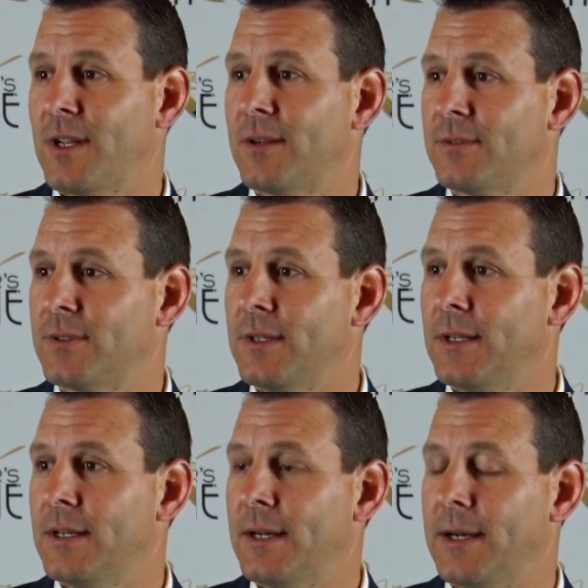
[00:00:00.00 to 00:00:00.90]
downs
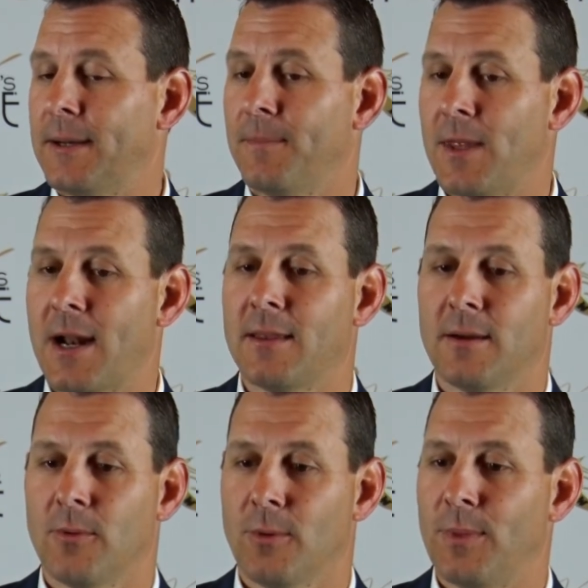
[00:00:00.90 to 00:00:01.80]
that I
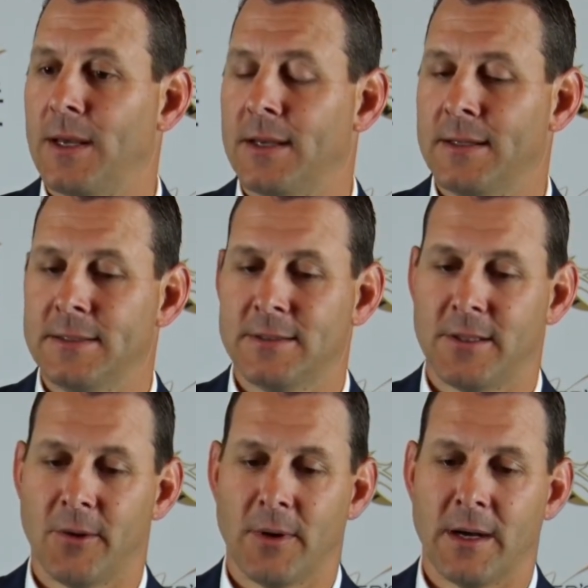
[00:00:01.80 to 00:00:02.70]
thought were big.
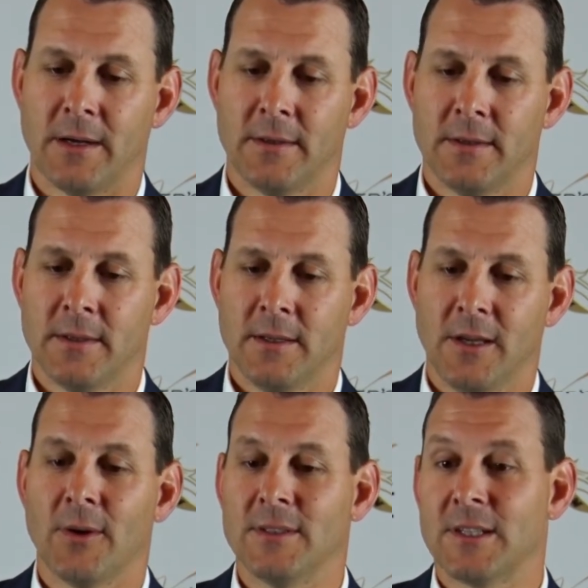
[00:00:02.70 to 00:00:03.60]
So,
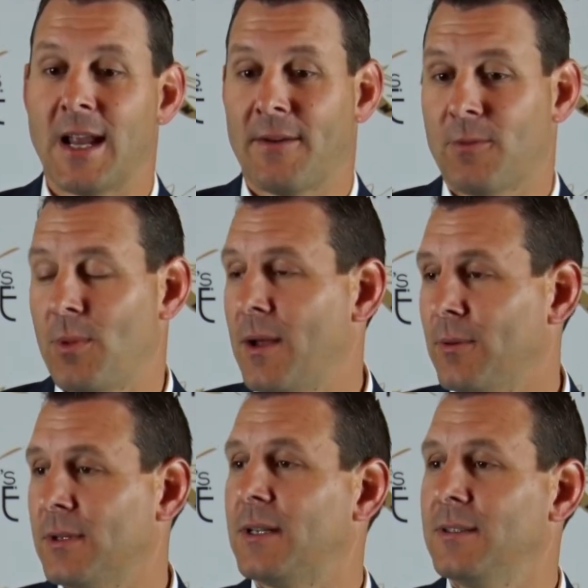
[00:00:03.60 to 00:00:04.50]
you know, he's going to have to be
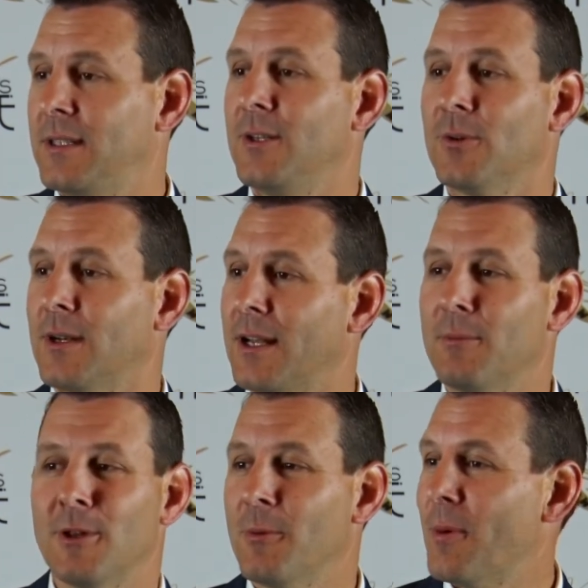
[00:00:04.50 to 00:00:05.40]
able to continue. We're going to give
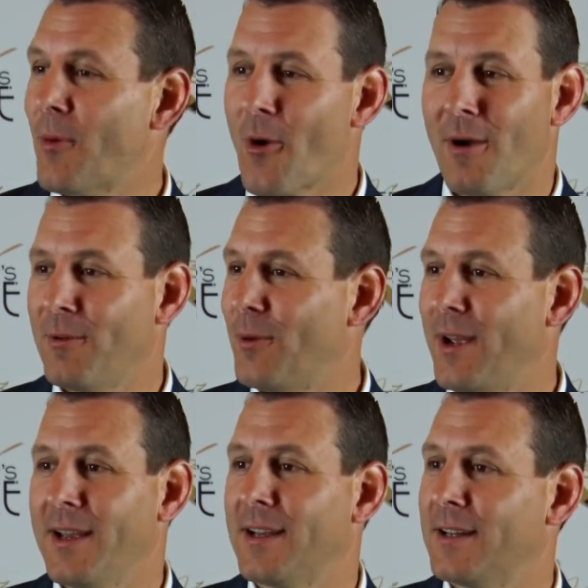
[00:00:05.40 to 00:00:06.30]
him a little bit more every
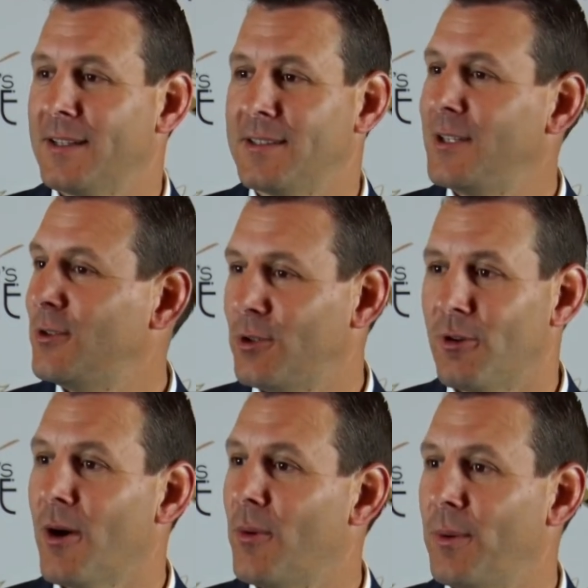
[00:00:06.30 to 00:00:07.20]
week and continue to
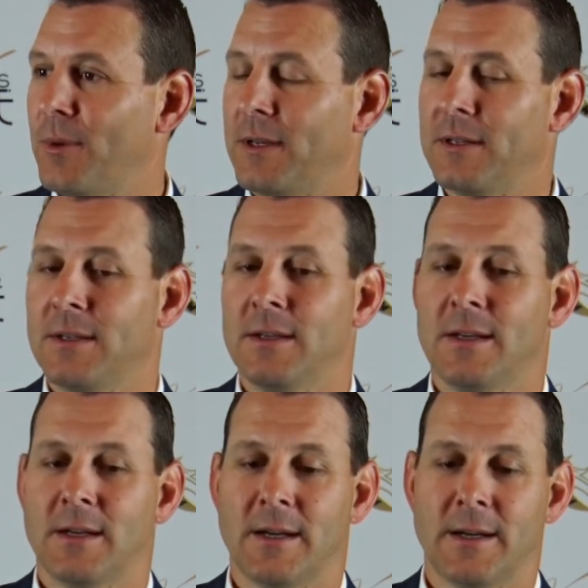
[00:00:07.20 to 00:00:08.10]
grow him
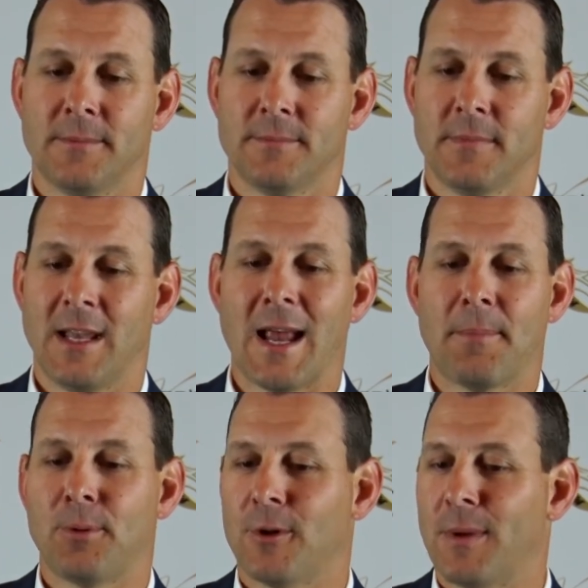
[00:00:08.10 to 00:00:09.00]
and
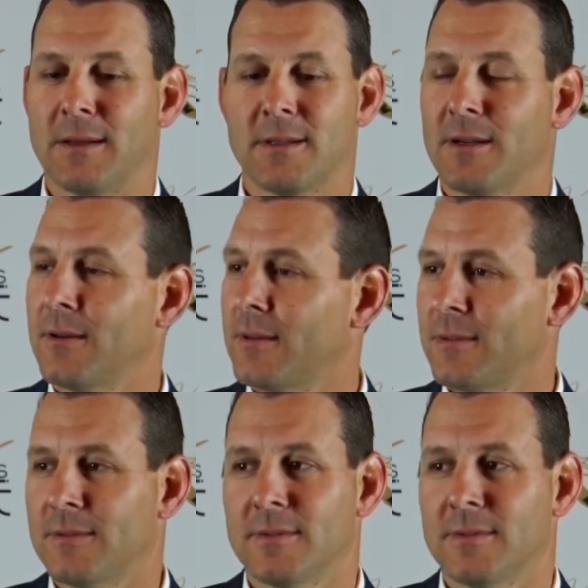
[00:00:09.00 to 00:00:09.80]
not put him out there,